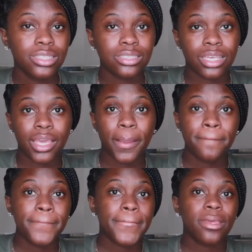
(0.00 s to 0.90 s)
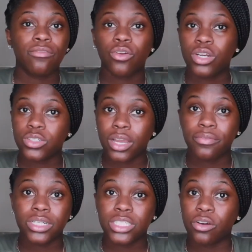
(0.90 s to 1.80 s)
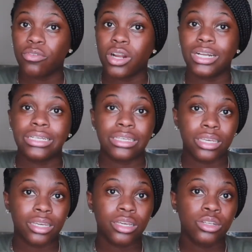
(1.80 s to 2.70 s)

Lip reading: say, if you want to try for a Telfar again,